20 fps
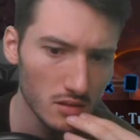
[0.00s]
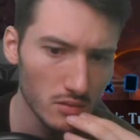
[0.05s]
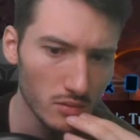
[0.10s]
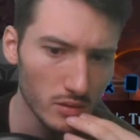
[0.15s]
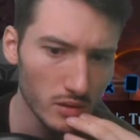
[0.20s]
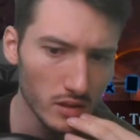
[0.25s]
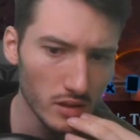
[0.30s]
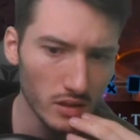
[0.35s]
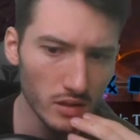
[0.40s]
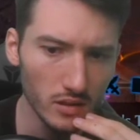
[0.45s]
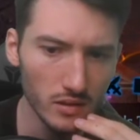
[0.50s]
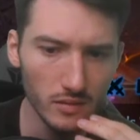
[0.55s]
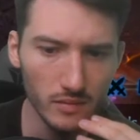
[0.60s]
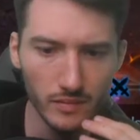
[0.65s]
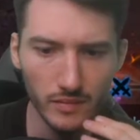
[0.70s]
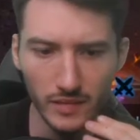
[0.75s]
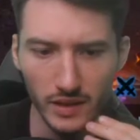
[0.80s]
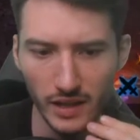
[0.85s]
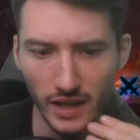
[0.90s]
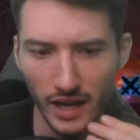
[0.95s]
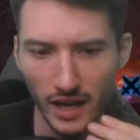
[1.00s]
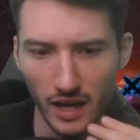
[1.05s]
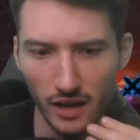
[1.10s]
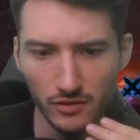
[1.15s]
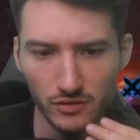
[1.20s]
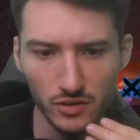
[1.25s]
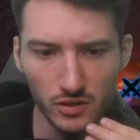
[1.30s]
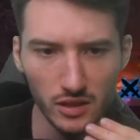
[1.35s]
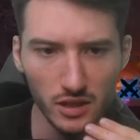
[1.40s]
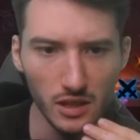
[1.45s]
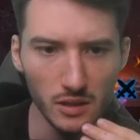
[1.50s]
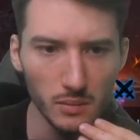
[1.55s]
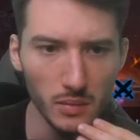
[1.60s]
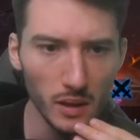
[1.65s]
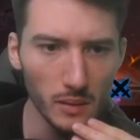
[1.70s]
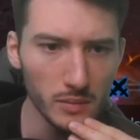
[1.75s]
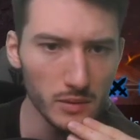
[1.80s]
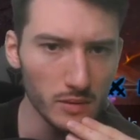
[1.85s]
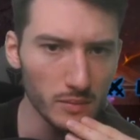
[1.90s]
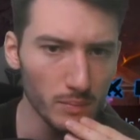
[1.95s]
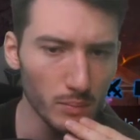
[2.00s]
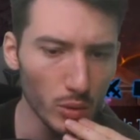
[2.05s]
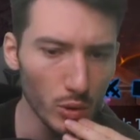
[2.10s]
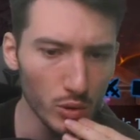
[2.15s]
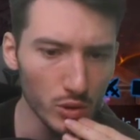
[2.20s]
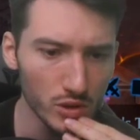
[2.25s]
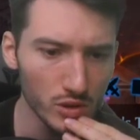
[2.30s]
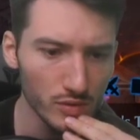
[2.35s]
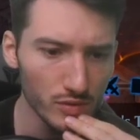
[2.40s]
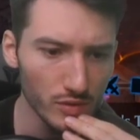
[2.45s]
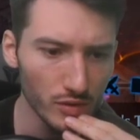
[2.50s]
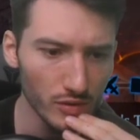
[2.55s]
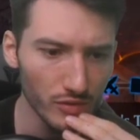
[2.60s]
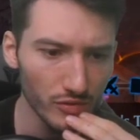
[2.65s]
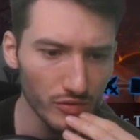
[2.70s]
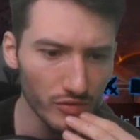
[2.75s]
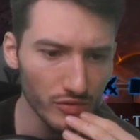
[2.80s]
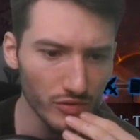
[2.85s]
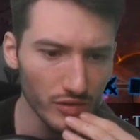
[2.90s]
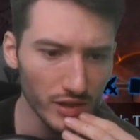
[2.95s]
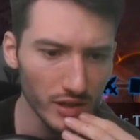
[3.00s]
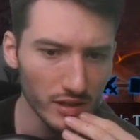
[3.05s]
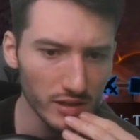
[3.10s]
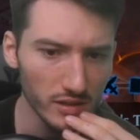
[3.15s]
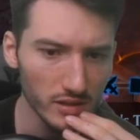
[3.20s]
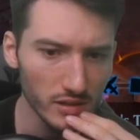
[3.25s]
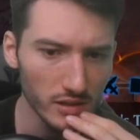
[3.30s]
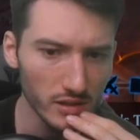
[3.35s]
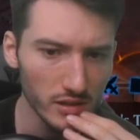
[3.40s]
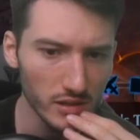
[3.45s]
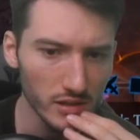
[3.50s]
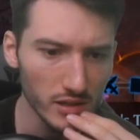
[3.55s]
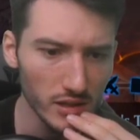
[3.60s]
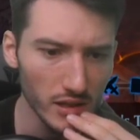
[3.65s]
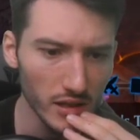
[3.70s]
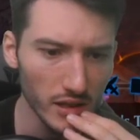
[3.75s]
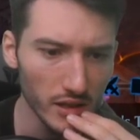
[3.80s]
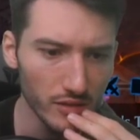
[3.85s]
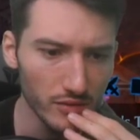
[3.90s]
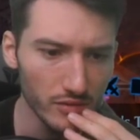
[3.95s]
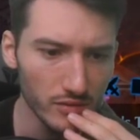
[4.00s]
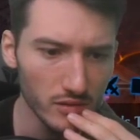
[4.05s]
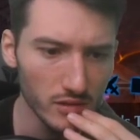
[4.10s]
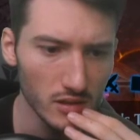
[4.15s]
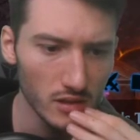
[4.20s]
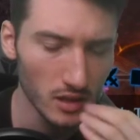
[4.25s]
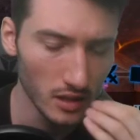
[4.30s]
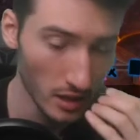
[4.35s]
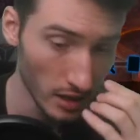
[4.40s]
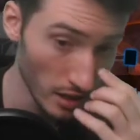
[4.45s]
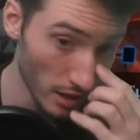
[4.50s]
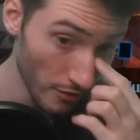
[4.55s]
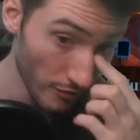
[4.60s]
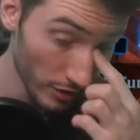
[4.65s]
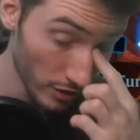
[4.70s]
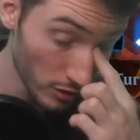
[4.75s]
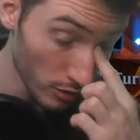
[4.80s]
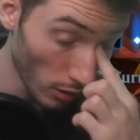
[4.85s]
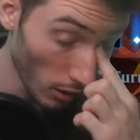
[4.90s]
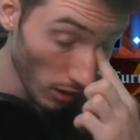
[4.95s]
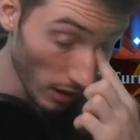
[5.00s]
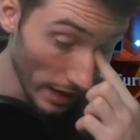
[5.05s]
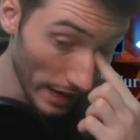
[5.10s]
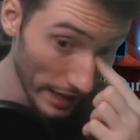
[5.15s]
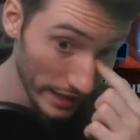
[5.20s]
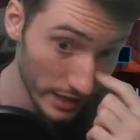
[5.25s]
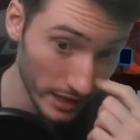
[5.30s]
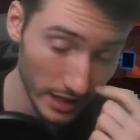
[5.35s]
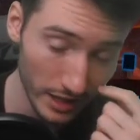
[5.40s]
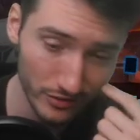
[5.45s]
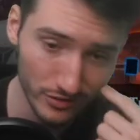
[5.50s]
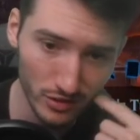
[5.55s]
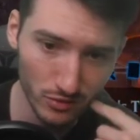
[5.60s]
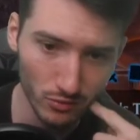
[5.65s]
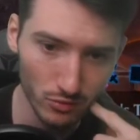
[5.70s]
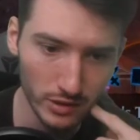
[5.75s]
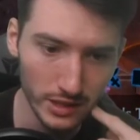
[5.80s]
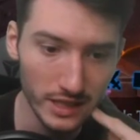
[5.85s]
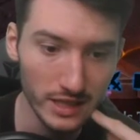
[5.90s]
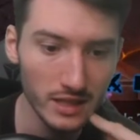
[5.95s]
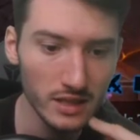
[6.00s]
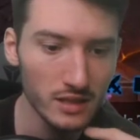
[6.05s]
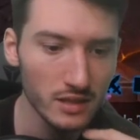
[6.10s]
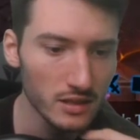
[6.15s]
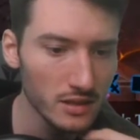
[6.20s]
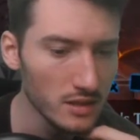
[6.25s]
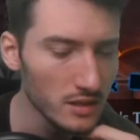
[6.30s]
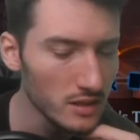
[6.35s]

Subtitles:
Well, they have to keep up the push for Faceless Haven. If I draw land, I have to win.